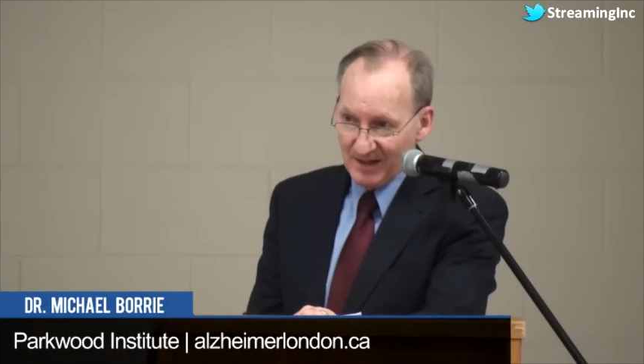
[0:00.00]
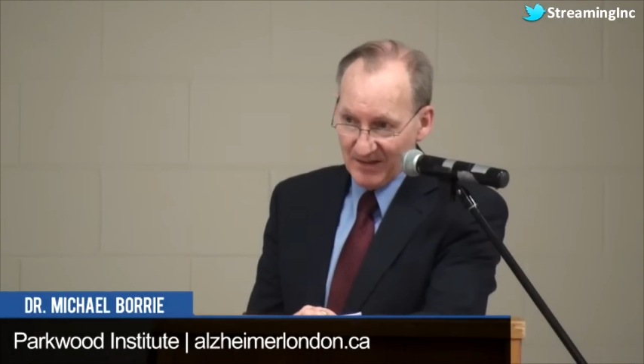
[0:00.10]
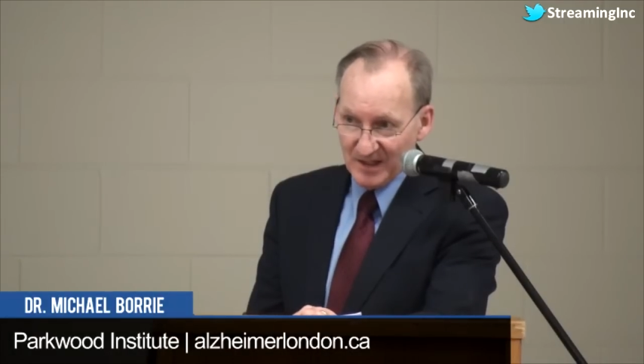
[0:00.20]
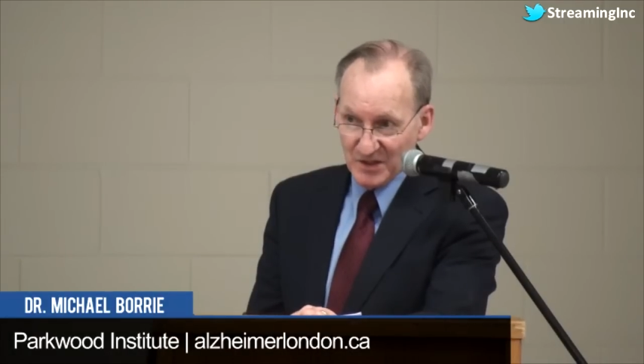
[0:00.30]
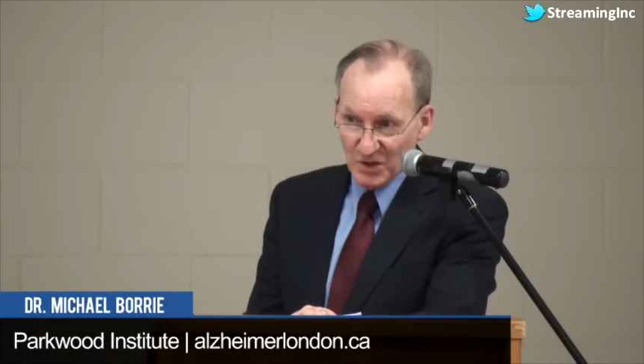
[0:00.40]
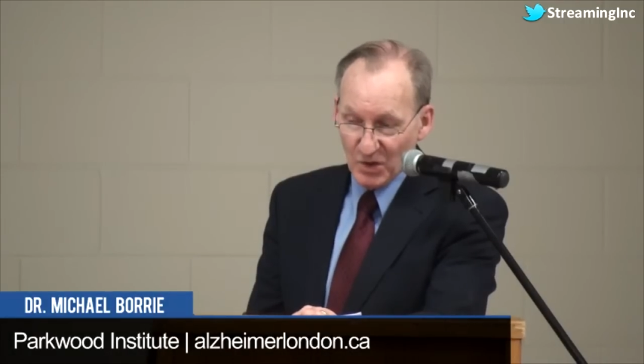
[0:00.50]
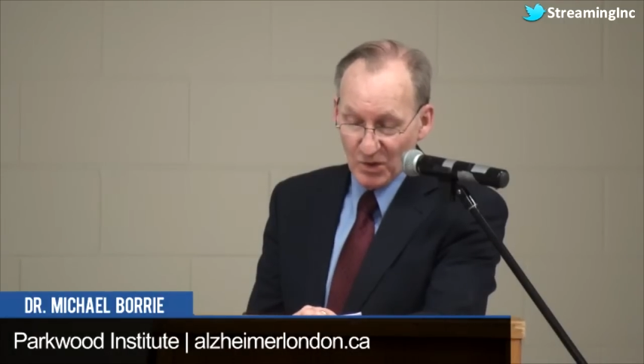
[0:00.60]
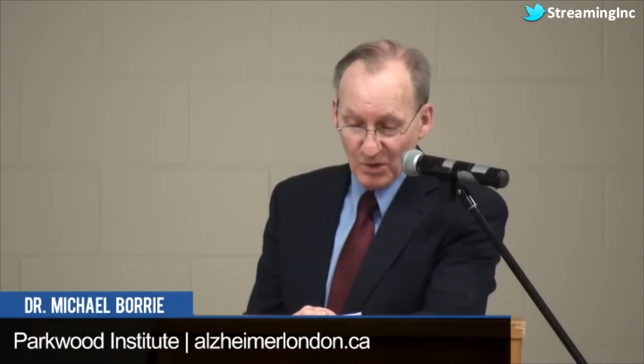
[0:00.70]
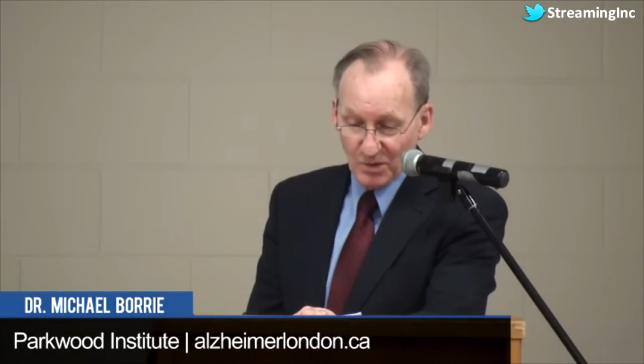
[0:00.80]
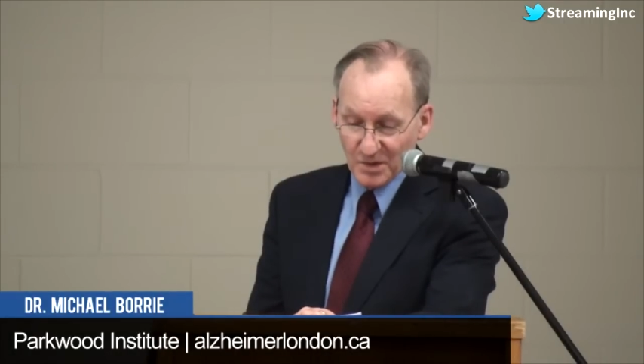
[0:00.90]
they
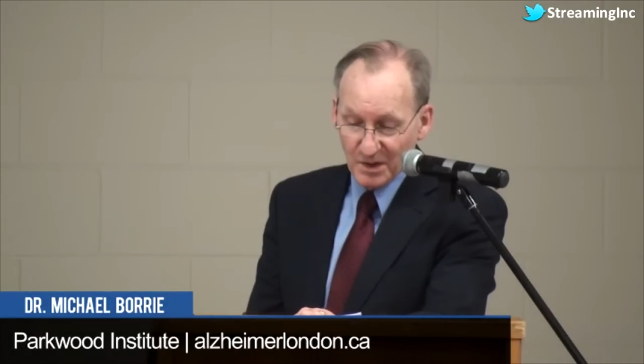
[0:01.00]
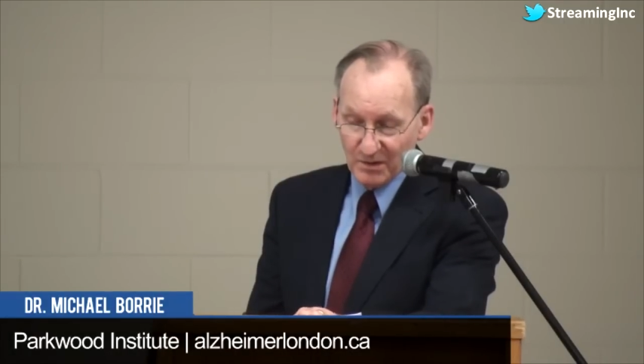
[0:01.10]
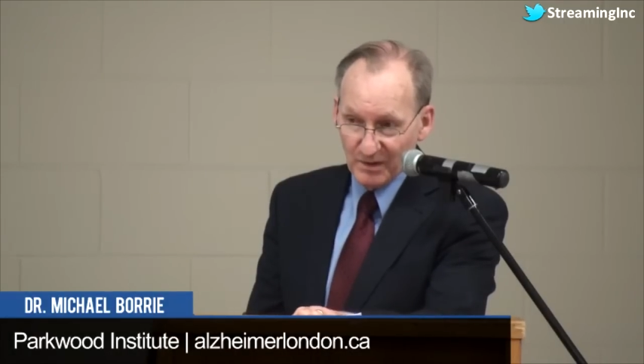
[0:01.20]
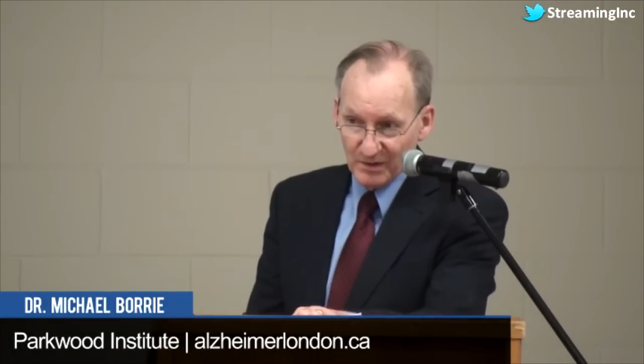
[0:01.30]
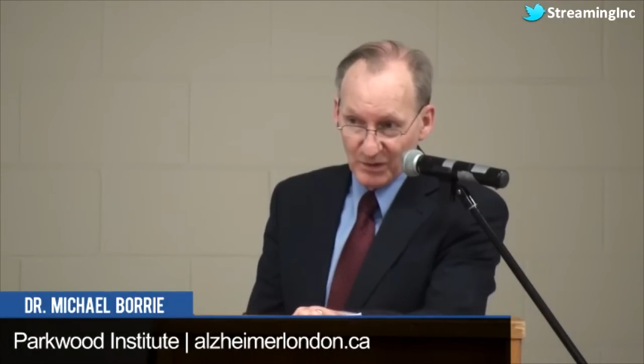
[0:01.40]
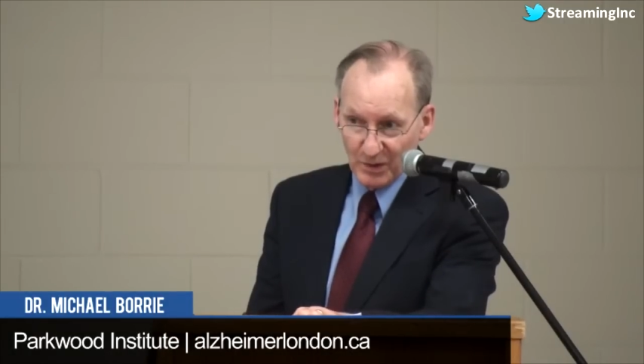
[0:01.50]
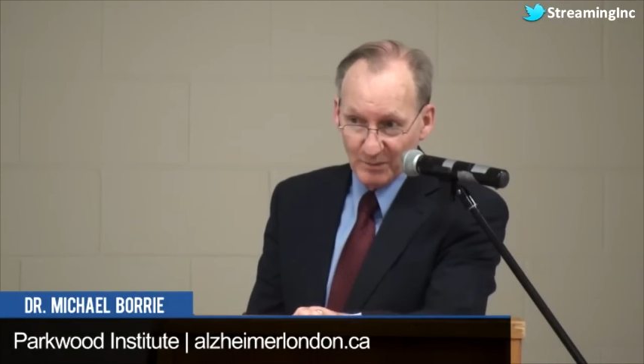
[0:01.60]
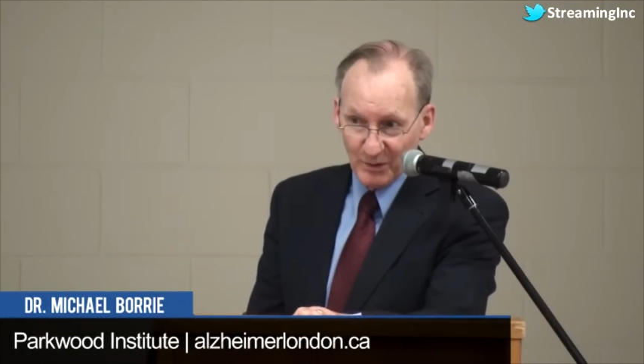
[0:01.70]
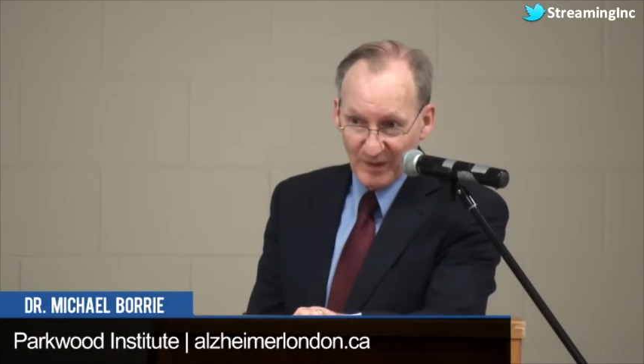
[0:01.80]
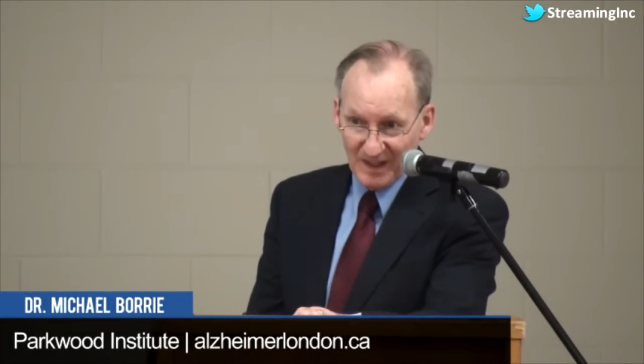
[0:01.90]
score also in the
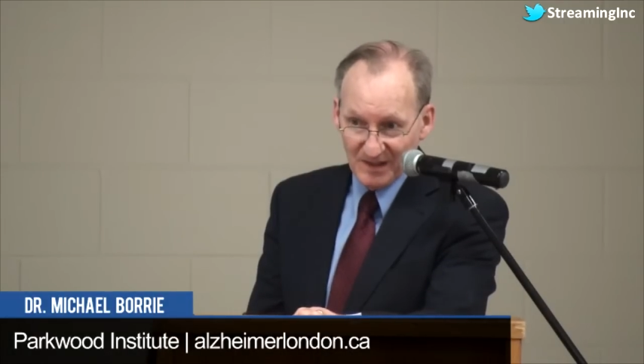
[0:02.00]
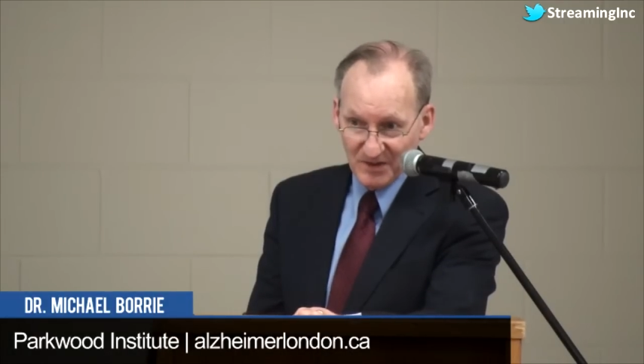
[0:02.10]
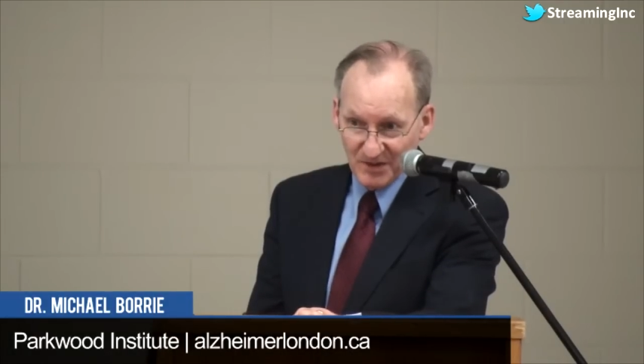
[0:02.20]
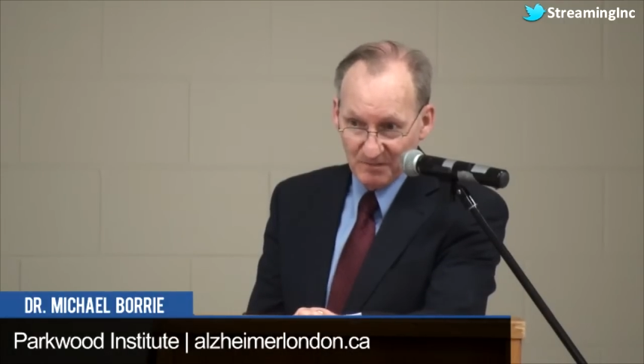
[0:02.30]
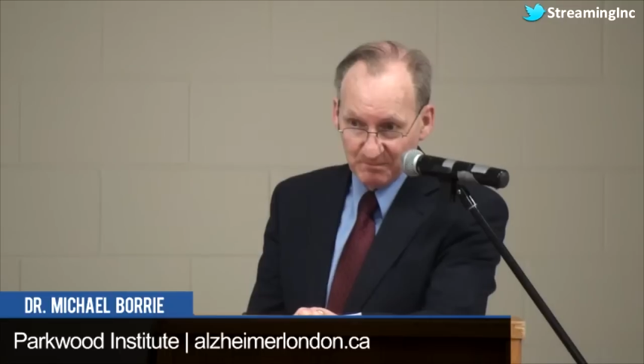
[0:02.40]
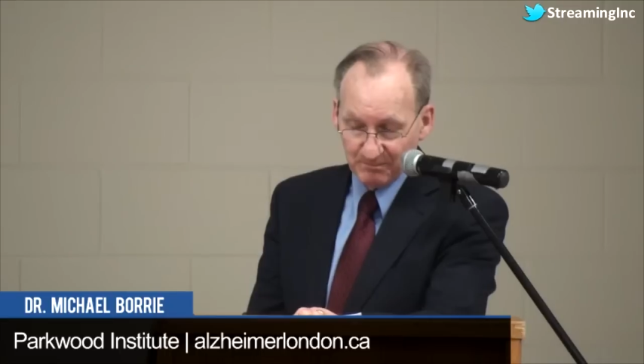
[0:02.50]
normal range.